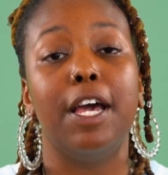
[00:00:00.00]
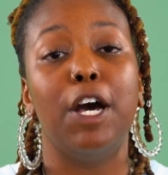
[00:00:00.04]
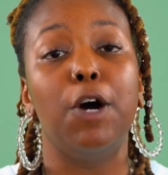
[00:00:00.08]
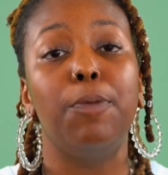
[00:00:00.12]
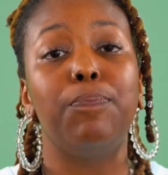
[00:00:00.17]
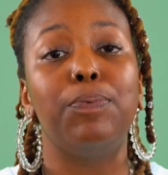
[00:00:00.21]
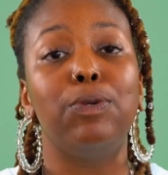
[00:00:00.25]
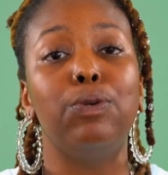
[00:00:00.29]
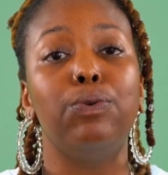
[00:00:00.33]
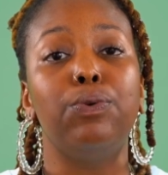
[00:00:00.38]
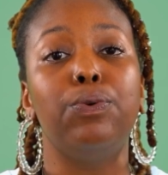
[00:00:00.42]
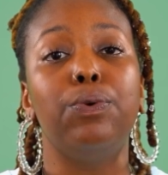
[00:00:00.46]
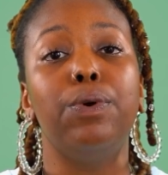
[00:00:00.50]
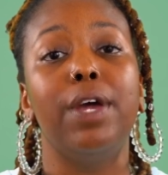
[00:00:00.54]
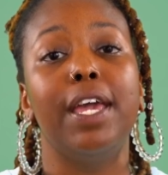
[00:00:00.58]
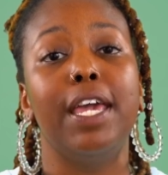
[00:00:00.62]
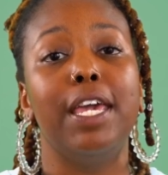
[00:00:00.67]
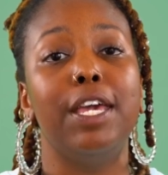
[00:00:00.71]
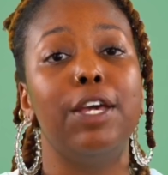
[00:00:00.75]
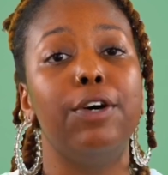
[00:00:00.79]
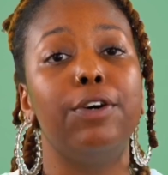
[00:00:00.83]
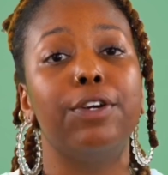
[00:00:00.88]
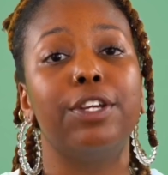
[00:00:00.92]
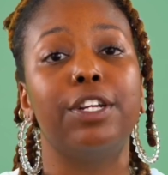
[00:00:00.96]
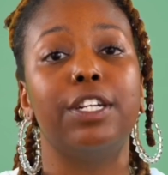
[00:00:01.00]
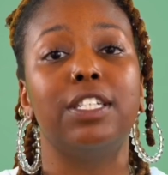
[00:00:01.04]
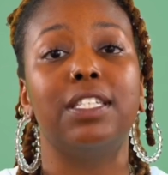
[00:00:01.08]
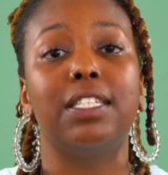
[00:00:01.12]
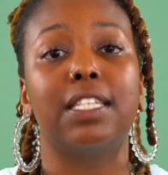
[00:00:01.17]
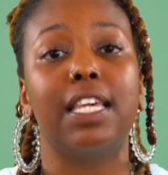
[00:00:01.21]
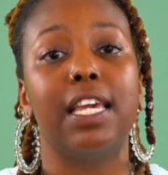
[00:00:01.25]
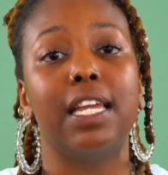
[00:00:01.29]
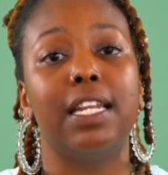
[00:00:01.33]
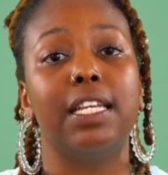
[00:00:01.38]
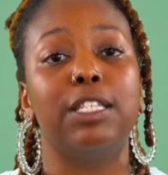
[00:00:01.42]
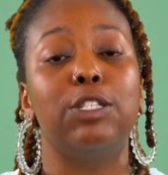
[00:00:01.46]
help you heal your
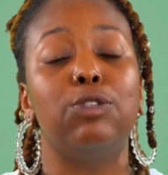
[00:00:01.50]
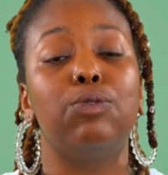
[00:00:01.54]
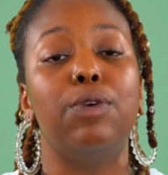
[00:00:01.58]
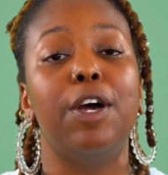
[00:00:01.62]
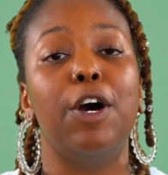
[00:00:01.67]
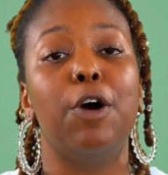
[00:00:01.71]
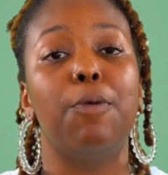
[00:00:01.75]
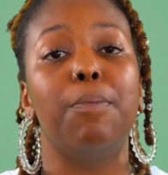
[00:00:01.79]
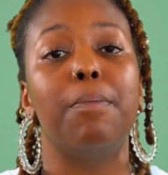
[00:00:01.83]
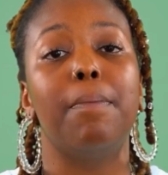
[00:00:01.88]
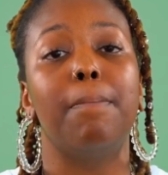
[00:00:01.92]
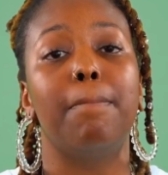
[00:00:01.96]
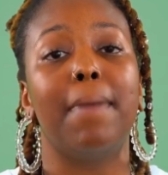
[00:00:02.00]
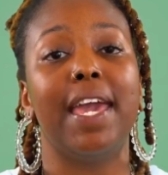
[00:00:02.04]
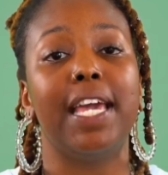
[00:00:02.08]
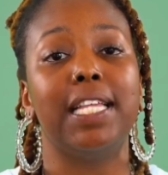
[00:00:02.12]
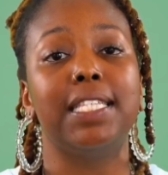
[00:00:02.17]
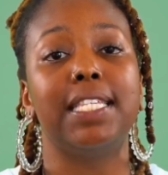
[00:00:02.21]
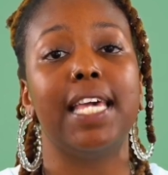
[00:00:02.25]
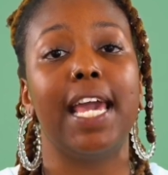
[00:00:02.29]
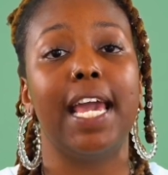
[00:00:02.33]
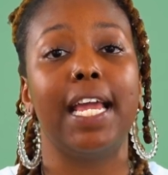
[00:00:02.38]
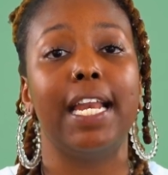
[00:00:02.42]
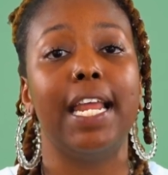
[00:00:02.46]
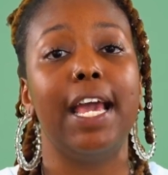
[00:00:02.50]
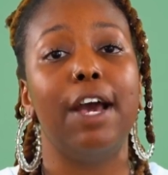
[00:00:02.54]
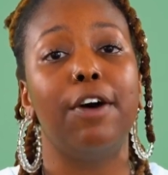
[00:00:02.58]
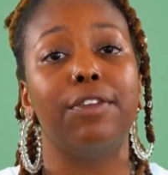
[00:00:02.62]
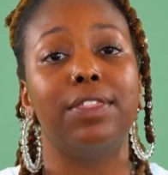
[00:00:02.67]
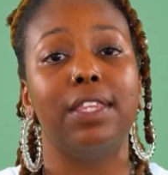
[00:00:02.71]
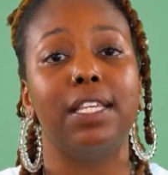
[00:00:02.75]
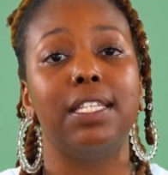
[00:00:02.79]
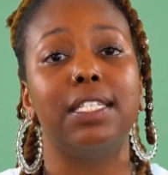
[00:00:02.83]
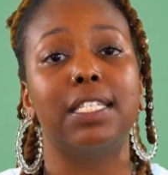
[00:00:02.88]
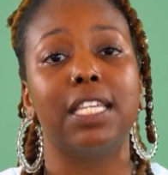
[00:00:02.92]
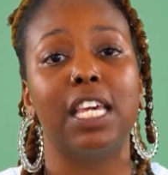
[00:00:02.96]
skin and to help maintain
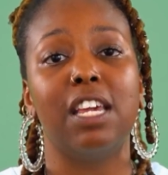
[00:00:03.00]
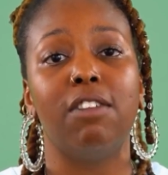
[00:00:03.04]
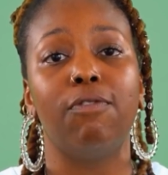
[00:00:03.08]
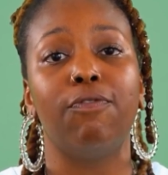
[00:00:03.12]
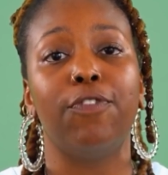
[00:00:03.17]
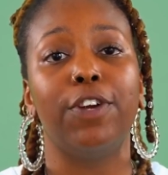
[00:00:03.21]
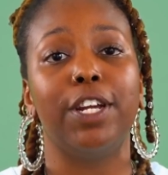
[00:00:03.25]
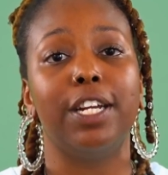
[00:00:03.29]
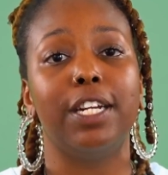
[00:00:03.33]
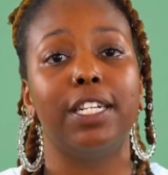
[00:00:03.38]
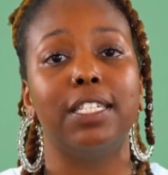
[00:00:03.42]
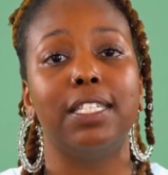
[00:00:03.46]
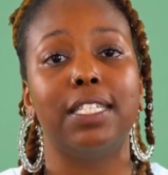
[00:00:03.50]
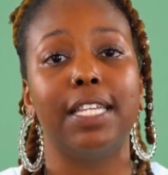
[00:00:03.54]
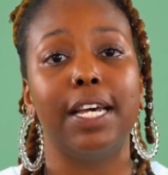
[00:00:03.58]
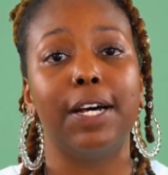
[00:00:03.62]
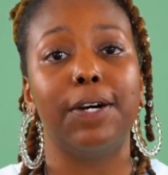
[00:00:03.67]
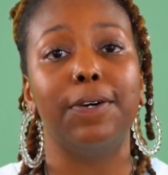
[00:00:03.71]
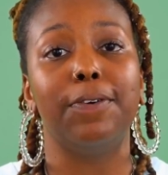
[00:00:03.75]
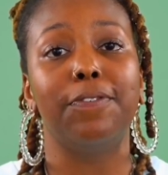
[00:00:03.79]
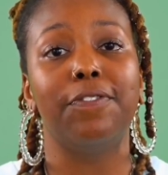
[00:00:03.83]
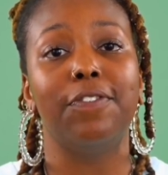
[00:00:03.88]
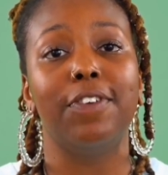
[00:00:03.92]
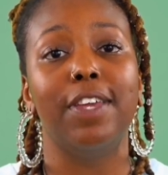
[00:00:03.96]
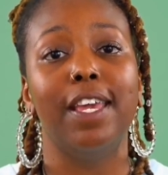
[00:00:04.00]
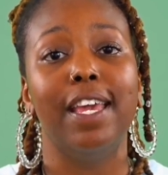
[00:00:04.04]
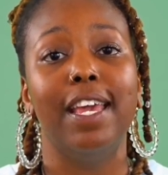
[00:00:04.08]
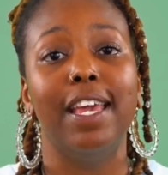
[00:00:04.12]
healthy skin for yourself.